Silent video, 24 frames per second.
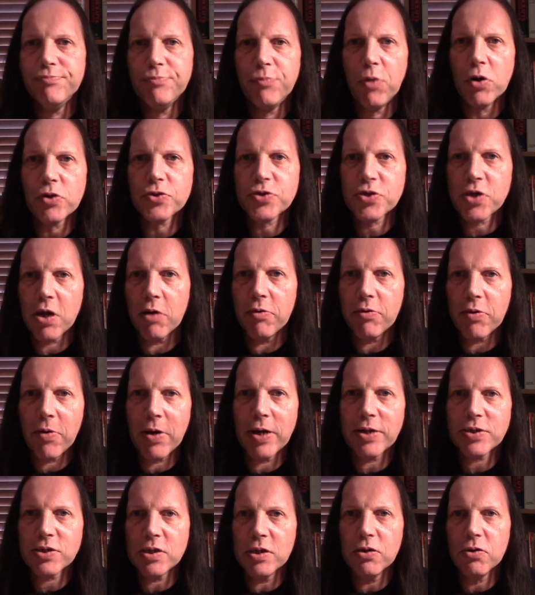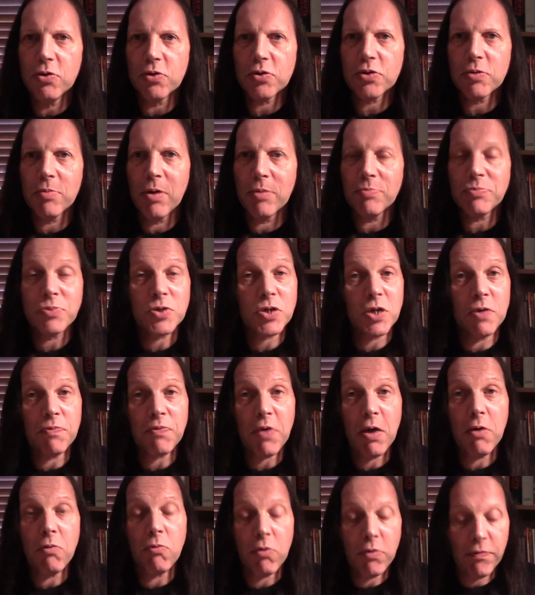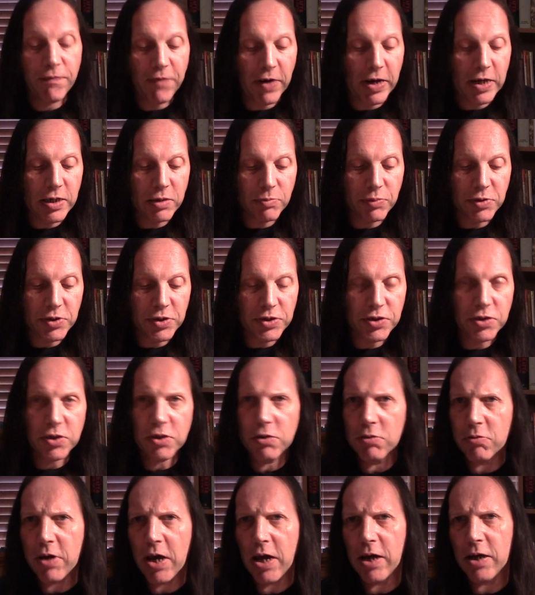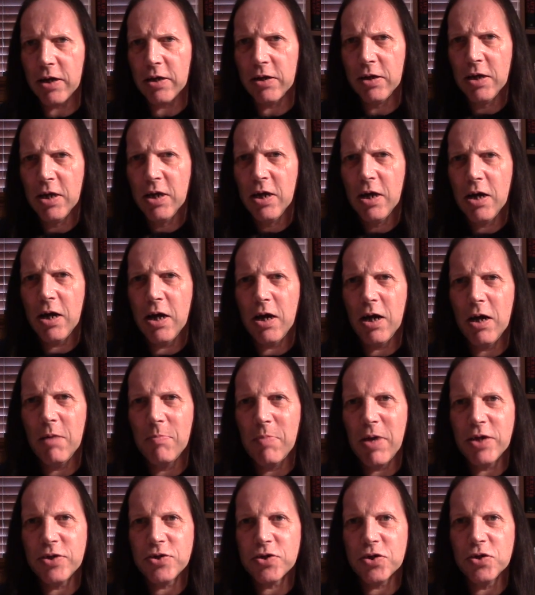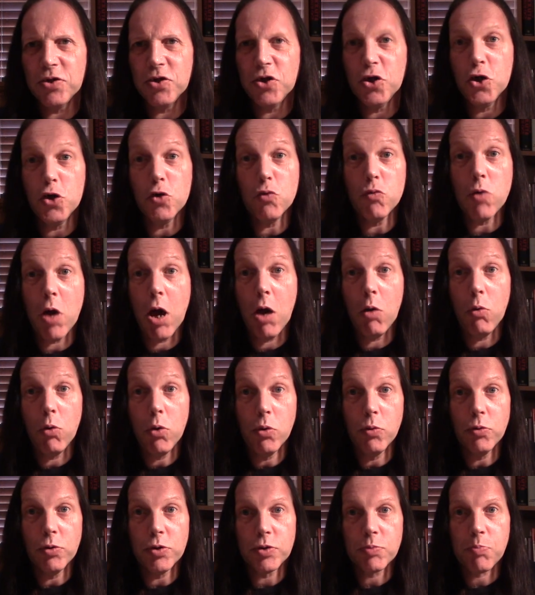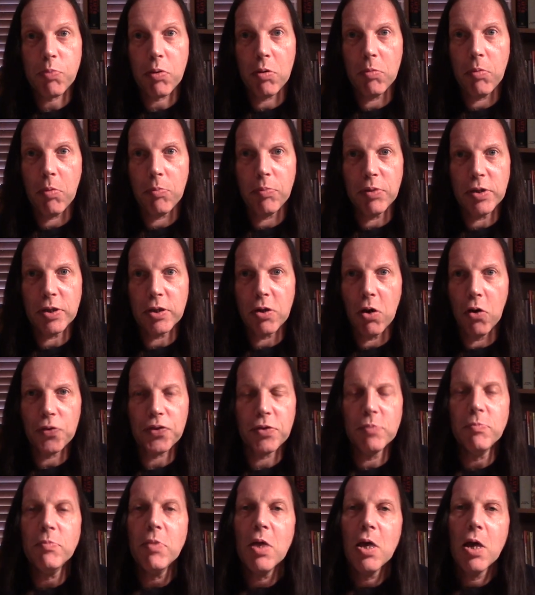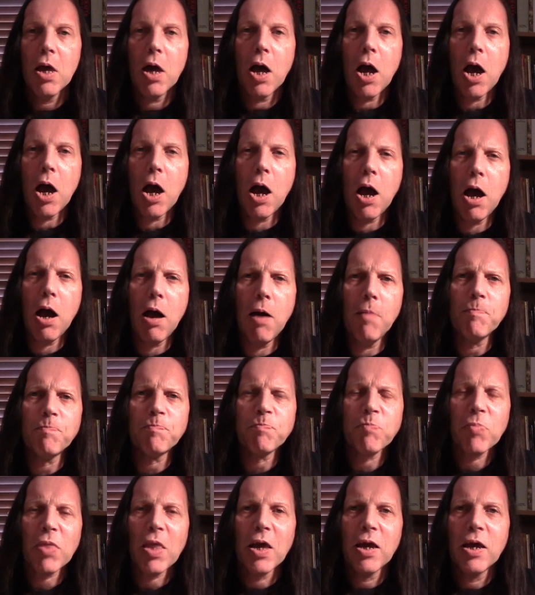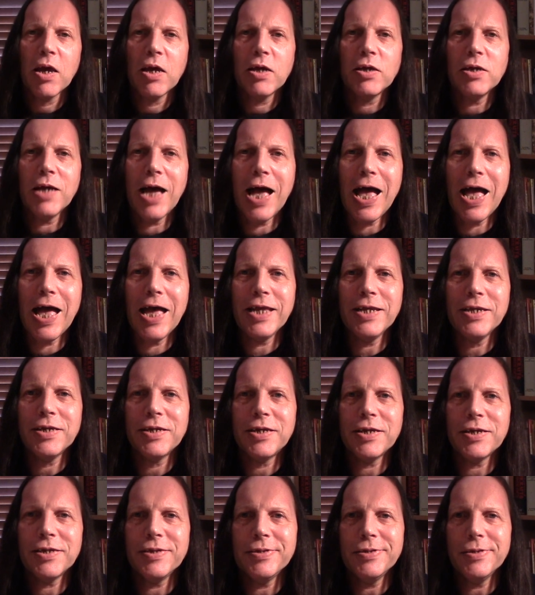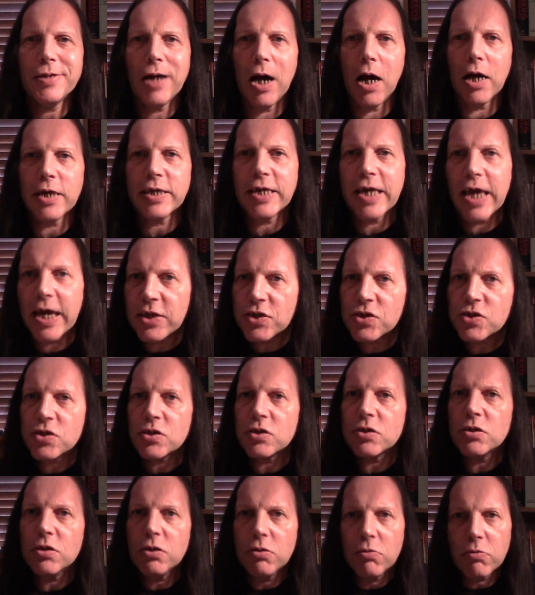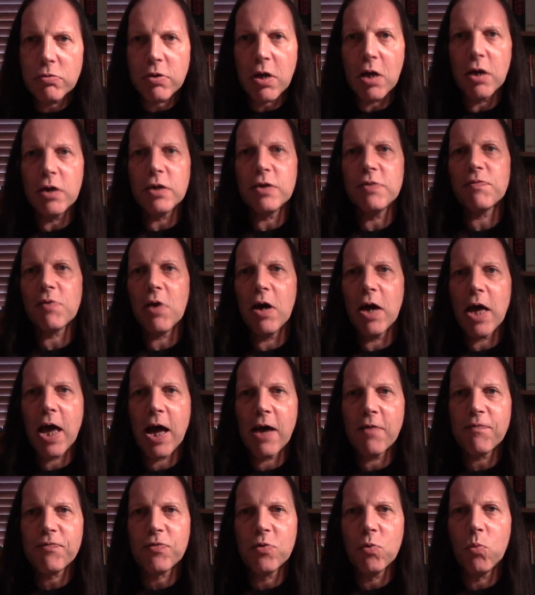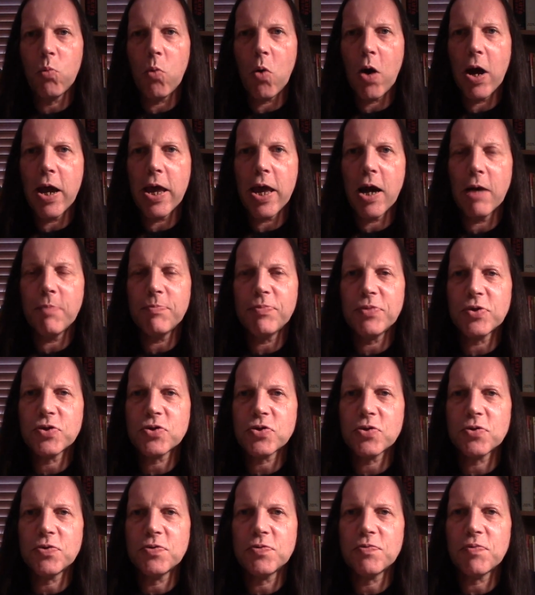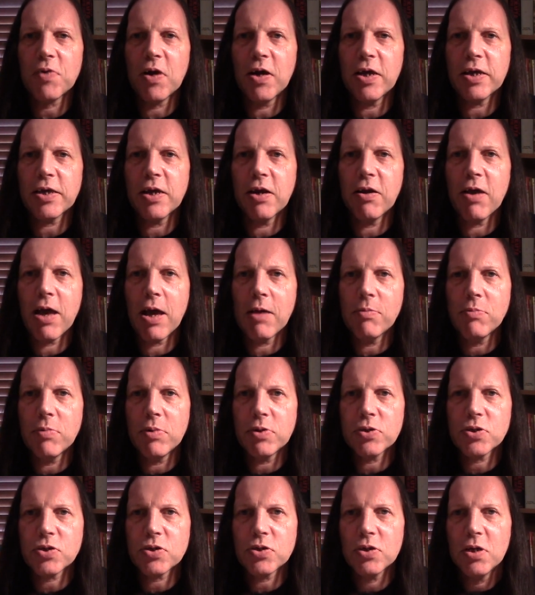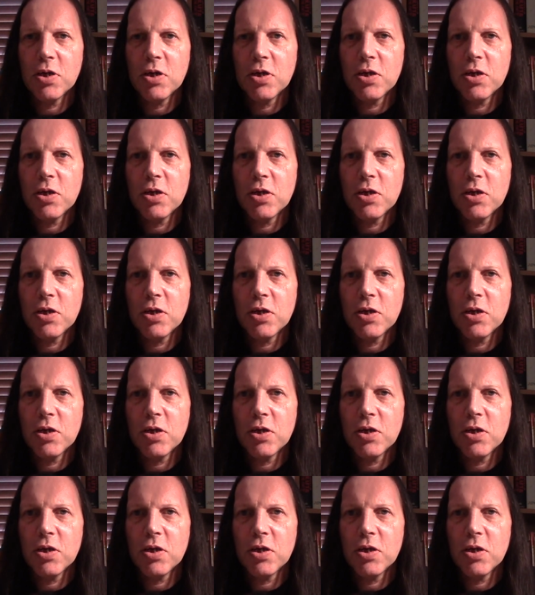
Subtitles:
Was going to actually look them up and see if they were available in the UK. I imagine you know who has probably got them. And I guess you kind of like have to weigh up the sort of like, you know, how much